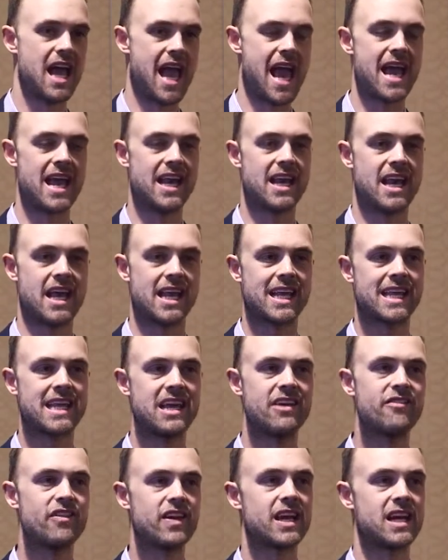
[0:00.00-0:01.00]
And
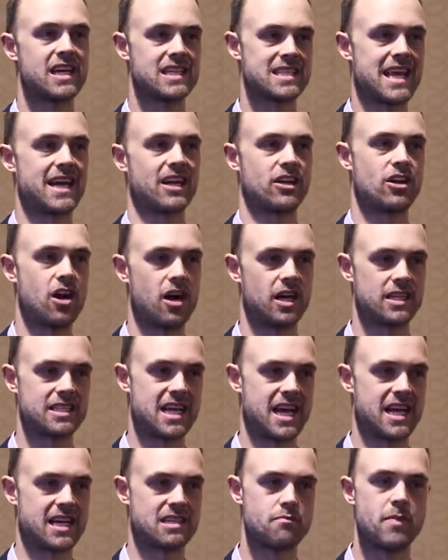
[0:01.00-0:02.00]
giving us that
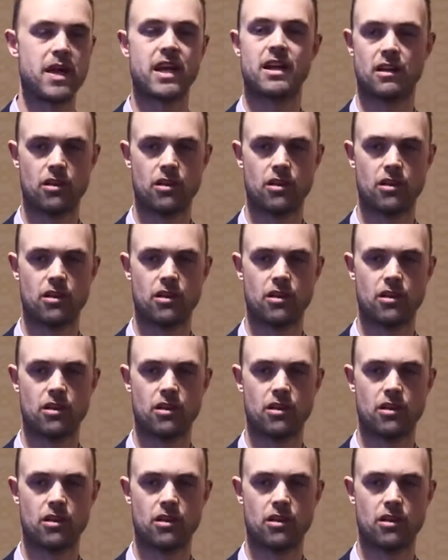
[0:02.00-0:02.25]
context made it